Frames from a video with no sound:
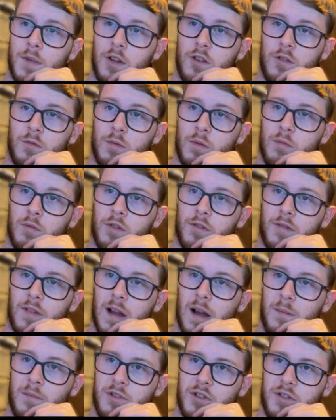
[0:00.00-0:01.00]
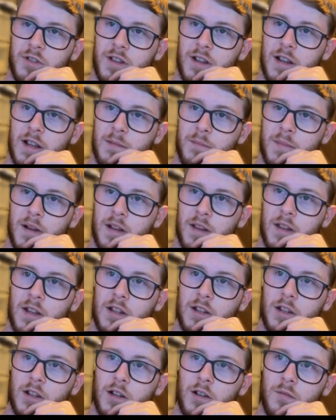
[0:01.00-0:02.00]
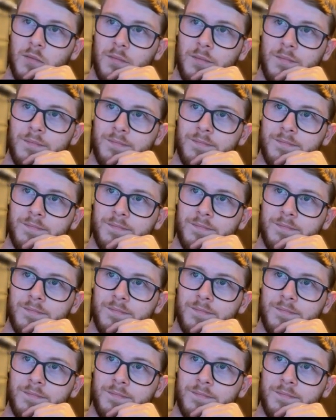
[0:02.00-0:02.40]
Because we would have captured the knight by then, you know?